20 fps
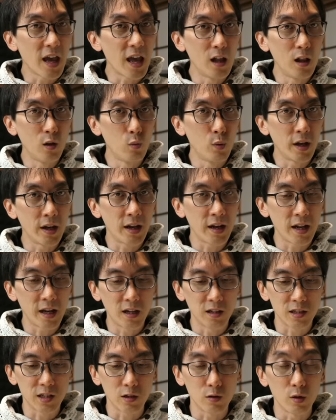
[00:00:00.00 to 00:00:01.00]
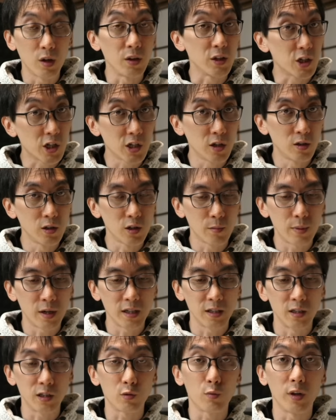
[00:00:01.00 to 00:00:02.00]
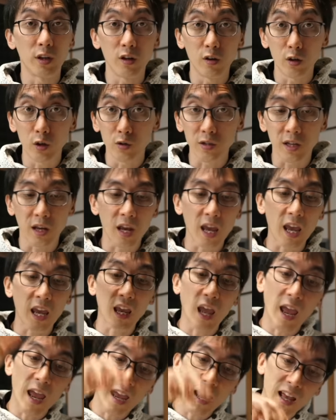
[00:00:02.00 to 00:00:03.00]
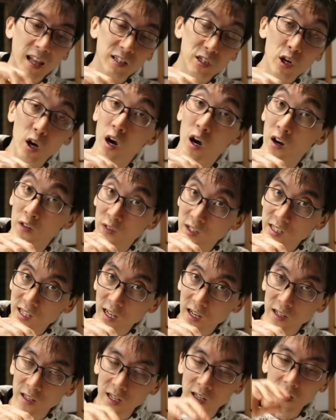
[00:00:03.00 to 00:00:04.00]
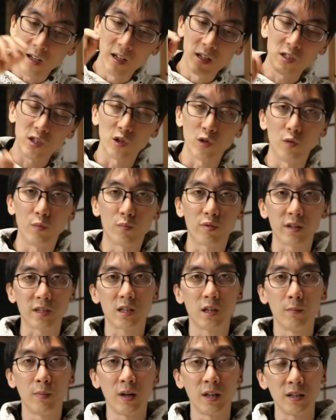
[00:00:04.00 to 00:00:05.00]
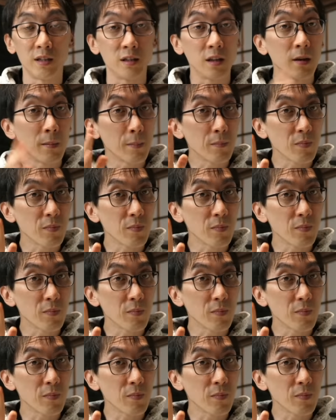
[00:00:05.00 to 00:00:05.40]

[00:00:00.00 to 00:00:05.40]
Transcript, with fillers: L1 and L2 on the shoulder buttons when you're using a hand over technique to press the button, buttons,